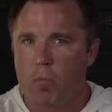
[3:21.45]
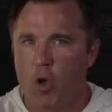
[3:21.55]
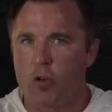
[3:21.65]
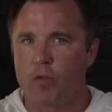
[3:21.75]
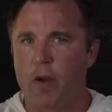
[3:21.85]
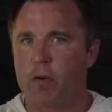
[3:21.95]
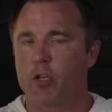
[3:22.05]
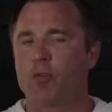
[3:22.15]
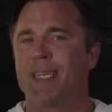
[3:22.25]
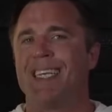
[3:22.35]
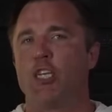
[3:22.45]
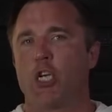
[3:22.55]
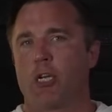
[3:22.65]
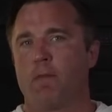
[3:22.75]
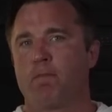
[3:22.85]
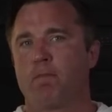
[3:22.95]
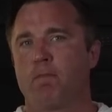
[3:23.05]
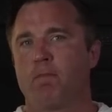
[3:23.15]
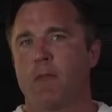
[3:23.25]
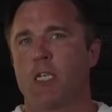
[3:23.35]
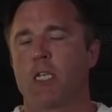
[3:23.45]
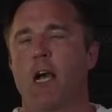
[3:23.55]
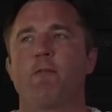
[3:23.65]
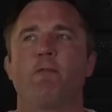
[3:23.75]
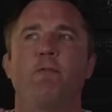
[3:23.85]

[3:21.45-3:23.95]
Conor's very strategic. He's got